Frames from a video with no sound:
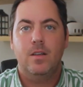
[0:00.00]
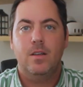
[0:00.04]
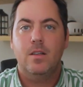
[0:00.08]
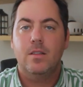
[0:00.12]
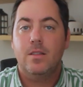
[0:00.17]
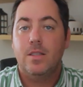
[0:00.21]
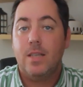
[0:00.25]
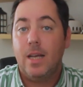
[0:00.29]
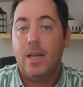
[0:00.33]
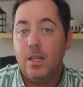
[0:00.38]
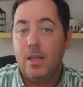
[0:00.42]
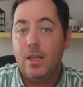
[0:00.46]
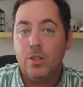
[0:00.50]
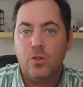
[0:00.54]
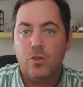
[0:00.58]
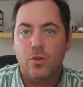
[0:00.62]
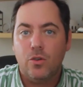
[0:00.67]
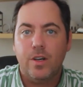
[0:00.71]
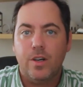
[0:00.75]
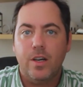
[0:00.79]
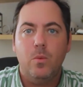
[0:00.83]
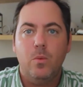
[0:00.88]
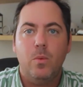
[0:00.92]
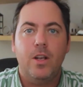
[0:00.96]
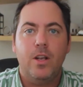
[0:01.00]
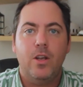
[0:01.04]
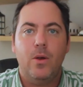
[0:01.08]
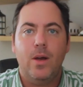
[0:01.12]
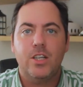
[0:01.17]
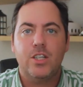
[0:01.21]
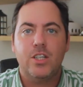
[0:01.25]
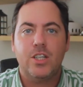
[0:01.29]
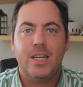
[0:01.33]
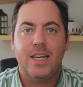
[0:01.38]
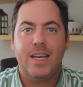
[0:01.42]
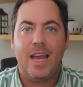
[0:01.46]
Tell a story when you
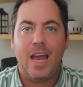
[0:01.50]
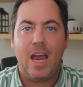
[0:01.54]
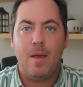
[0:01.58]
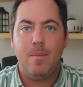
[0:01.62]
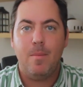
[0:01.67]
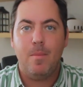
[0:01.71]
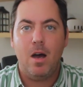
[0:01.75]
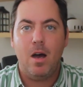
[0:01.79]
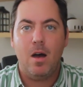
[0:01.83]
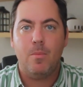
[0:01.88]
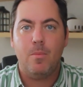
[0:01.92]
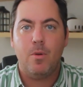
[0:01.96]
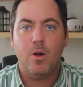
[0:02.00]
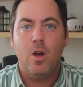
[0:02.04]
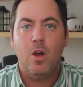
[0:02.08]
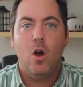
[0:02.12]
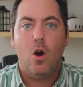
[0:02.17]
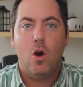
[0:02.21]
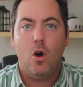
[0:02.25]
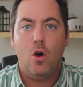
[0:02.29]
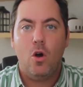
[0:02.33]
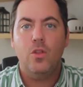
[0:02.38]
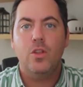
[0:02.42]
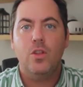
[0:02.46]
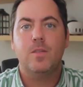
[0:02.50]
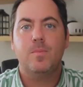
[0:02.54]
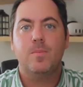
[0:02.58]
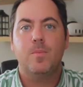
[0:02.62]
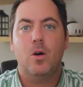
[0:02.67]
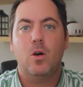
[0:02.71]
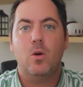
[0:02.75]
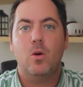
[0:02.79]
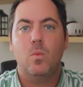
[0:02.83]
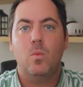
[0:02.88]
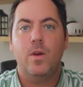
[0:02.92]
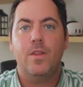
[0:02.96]
actually came up on the
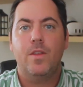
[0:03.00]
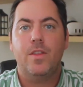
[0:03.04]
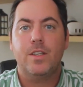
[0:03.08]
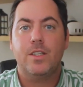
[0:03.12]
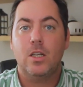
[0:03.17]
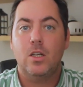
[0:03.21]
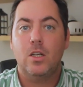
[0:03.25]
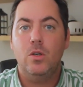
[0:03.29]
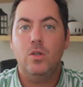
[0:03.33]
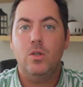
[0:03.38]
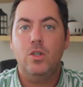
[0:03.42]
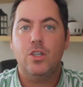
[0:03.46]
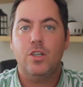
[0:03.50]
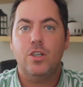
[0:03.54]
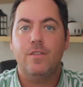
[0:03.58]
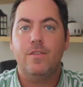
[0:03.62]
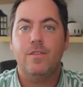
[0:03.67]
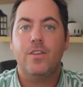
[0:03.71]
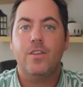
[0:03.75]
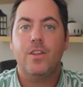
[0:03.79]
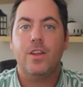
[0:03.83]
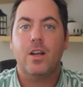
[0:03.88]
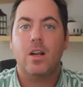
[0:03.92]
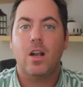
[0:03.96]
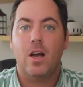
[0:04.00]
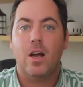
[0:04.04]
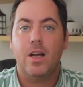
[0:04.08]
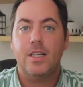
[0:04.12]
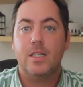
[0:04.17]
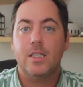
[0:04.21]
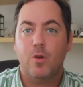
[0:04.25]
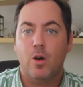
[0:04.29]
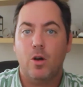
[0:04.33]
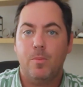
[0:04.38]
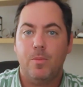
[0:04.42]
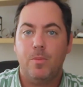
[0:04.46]
spot with a solution for the client's
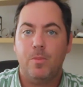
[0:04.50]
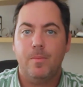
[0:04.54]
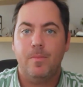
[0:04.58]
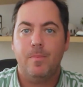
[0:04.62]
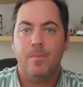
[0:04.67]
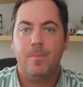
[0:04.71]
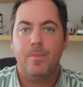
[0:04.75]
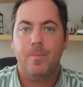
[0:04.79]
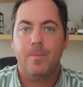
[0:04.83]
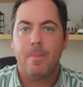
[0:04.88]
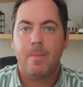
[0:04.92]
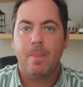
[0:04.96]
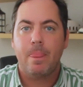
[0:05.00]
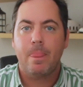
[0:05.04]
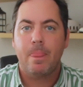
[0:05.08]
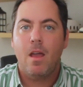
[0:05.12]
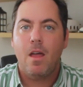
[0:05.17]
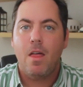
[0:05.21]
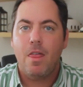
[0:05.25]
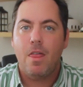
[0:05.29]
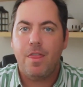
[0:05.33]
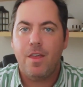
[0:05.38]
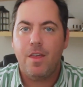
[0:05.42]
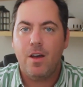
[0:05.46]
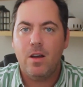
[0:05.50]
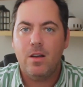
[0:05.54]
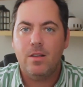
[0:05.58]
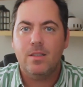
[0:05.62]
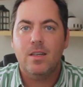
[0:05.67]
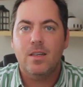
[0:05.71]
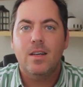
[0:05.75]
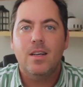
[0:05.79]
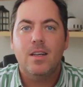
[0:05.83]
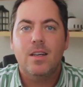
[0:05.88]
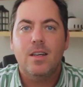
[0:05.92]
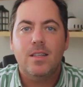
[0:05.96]
problem. Third,
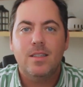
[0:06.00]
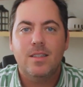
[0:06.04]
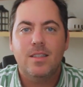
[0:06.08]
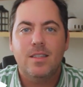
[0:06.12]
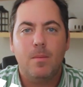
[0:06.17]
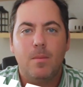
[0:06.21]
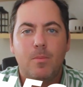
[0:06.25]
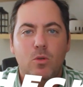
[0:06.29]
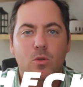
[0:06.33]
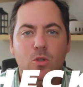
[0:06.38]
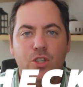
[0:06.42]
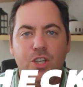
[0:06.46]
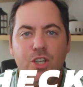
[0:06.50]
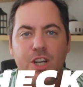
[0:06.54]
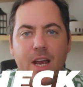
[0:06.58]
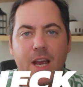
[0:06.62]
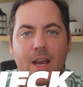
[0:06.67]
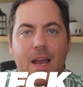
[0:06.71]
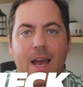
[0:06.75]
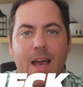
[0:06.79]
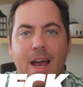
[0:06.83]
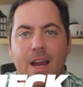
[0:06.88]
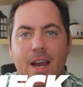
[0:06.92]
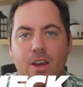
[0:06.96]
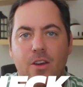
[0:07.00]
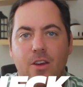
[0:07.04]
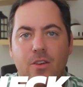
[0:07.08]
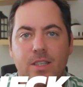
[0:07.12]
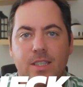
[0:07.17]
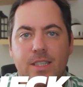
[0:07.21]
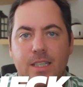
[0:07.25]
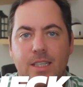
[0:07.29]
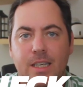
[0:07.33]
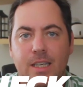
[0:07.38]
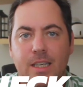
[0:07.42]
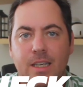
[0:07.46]
double check
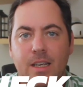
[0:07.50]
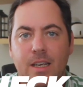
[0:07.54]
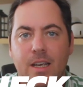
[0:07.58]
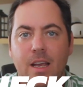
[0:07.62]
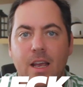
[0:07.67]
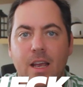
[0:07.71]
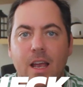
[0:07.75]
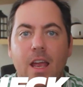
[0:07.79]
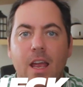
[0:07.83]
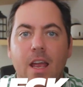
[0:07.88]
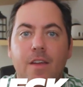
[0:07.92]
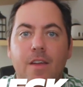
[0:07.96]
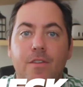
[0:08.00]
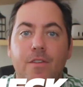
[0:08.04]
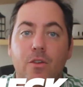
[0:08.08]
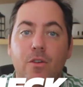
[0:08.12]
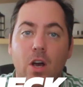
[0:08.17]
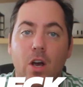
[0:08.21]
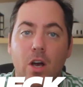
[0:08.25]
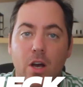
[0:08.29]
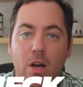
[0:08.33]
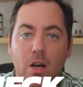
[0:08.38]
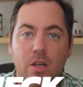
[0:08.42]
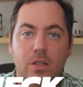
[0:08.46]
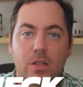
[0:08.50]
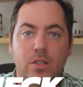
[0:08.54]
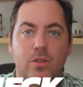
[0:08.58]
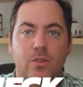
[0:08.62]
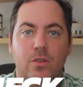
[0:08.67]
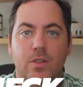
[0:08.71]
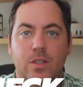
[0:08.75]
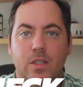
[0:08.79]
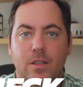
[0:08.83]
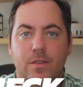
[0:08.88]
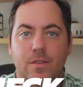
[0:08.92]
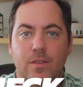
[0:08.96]
accuracy. If you rehearse your
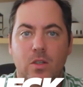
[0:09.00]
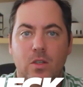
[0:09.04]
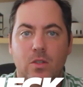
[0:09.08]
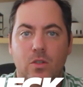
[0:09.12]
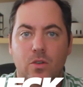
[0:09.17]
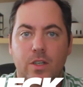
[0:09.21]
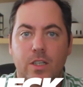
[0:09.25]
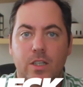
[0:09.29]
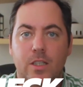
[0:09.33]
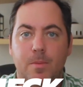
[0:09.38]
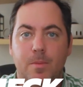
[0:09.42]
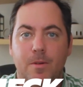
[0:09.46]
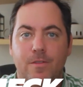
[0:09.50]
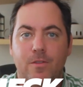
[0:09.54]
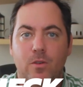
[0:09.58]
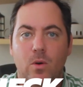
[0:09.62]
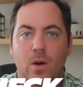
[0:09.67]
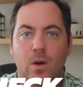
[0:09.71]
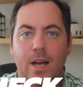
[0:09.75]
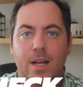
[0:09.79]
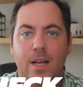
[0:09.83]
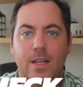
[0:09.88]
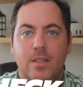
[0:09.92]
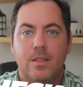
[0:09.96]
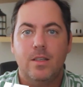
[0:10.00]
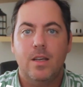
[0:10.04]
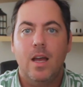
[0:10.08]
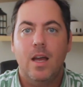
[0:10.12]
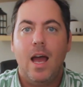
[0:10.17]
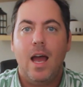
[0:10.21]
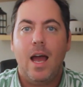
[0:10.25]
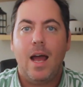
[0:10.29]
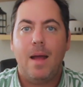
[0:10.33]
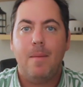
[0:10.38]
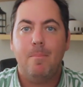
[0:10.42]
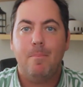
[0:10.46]
interview stories beforehand
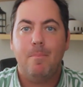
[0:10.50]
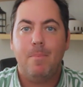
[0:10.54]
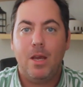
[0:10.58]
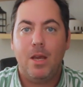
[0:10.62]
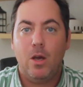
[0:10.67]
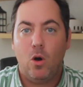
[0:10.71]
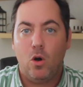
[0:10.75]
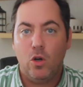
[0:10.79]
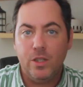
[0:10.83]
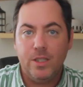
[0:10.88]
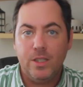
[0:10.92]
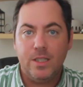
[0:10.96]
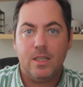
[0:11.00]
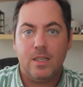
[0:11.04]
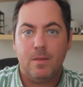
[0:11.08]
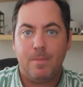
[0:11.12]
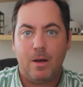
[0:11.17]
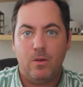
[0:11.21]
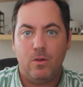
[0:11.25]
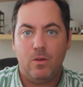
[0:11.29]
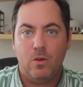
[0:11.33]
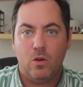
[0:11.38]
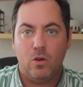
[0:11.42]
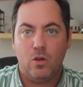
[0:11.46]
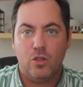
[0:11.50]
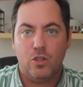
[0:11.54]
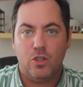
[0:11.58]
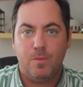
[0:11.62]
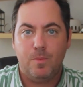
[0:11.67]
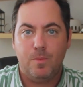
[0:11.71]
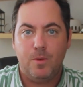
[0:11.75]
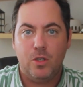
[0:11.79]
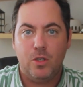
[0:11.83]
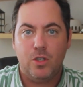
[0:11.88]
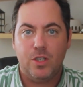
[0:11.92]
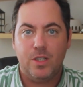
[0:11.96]
and be honest about your
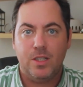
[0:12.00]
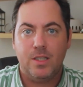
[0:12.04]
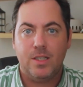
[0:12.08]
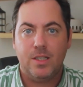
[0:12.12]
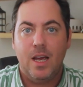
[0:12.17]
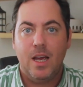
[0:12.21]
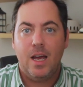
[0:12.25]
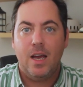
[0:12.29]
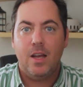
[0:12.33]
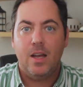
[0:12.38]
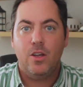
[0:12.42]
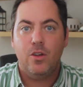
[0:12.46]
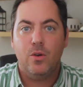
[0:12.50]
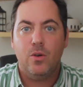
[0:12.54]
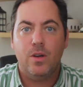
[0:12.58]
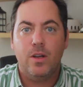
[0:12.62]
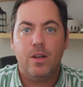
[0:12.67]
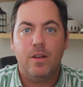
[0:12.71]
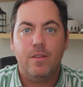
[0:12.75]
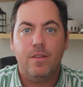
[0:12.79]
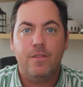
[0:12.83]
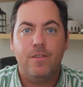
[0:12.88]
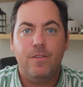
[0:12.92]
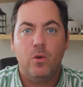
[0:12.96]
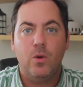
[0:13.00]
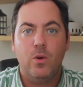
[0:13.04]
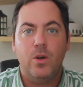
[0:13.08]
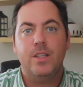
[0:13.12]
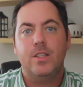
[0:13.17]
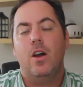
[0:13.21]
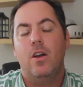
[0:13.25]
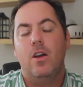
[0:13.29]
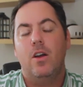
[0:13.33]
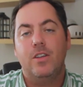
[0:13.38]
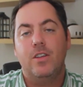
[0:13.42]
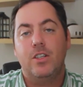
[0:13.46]
contributions, you avoid
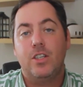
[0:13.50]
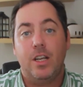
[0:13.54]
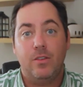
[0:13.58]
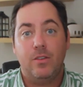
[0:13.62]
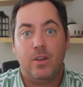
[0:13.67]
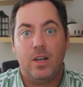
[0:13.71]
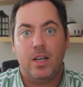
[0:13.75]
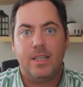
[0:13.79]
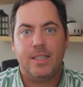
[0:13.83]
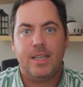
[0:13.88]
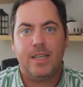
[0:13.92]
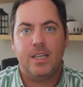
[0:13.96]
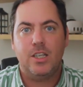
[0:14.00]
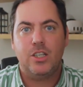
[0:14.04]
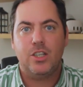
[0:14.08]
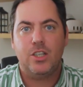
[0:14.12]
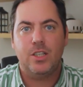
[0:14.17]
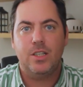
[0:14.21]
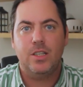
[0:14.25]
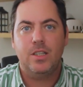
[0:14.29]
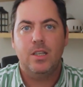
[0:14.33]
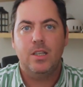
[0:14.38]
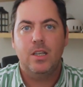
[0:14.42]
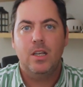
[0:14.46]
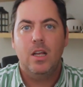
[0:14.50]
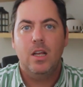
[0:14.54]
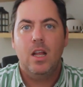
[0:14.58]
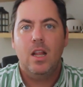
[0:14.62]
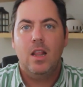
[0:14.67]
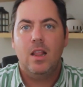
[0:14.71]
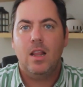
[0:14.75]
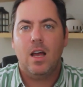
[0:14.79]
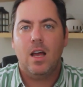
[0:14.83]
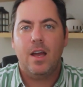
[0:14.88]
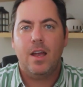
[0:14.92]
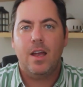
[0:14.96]
overgeneralization.
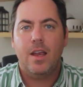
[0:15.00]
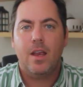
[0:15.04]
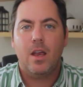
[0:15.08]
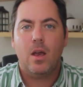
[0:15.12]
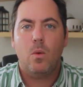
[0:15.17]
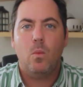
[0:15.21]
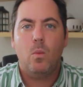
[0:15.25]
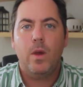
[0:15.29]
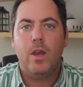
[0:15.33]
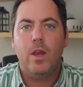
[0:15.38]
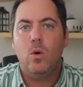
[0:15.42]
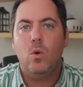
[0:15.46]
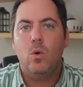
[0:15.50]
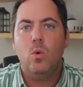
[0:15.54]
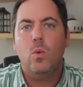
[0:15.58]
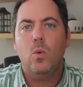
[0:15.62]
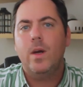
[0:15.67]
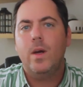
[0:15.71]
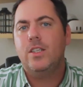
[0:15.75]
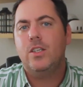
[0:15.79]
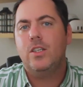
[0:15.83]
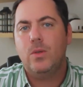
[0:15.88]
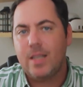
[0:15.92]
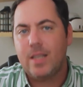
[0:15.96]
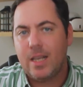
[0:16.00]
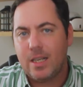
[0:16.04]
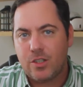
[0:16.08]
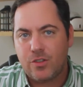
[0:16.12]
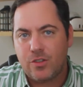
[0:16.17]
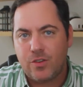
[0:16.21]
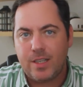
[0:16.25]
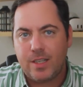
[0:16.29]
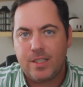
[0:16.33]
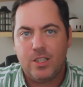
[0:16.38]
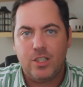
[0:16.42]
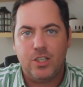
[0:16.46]
Like, we always use that
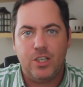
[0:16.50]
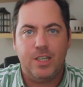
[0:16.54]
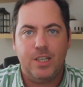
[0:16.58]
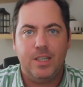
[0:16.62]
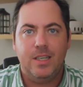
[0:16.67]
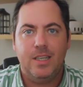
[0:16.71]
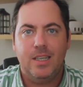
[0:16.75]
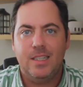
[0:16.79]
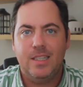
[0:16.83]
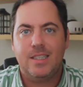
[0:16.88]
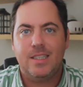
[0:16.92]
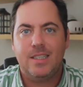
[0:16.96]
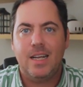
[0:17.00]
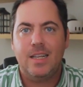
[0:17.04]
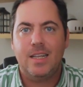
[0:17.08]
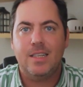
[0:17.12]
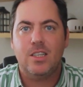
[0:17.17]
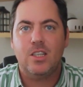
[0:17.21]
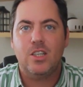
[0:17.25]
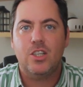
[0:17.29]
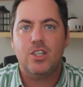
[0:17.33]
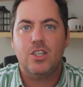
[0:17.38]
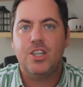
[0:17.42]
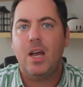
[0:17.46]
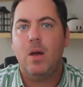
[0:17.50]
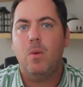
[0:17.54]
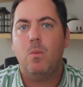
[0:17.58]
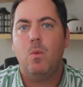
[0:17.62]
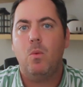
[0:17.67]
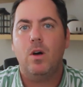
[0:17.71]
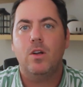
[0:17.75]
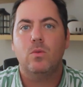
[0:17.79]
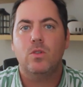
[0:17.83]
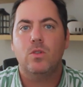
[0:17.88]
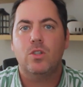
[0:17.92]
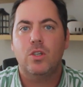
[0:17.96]
strategy. Instead, share
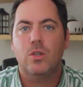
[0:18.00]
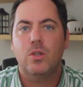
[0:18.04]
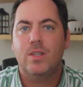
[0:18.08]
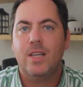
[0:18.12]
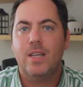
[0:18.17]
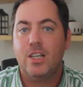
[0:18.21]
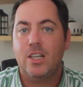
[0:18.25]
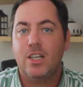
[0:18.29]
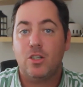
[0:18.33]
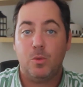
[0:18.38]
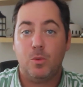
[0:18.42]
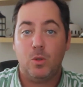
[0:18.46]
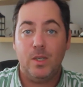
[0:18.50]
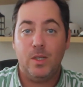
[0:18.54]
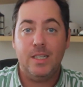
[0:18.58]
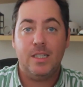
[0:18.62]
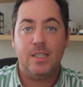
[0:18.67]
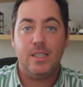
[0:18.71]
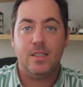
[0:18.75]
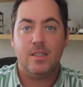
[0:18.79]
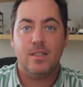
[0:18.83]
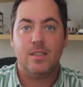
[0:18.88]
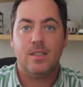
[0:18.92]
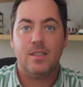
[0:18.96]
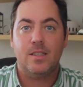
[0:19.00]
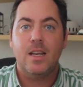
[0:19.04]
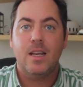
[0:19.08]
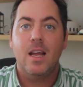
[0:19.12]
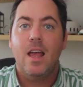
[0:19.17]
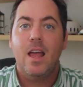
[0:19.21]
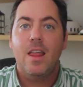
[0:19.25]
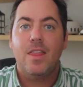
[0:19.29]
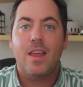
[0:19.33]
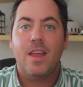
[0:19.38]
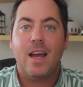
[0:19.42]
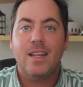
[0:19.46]
1 or 2 tangible instances
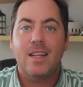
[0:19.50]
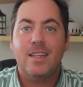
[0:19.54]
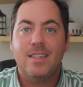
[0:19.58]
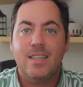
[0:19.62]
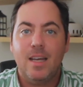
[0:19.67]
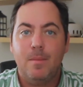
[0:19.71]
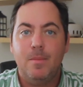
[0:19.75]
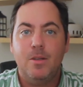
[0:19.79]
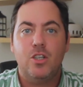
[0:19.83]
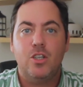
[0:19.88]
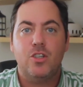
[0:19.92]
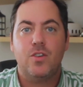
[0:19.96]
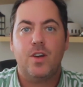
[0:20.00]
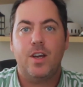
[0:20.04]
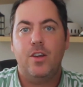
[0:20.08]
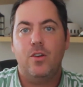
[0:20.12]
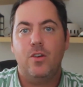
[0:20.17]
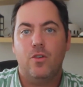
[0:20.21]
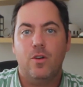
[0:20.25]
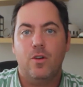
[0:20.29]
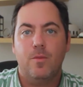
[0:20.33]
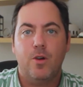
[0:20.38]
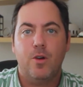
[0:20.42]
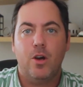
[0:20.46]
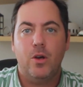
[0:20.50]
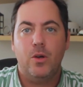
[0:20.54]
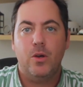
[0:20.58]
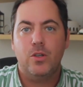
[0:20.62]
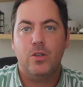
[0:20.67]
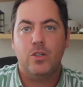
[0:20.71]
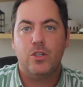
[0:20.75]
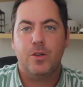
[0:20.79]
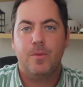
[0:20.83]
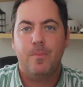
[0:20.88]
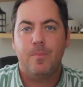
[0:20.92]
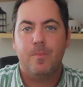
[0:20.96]
that demonstrate your approach.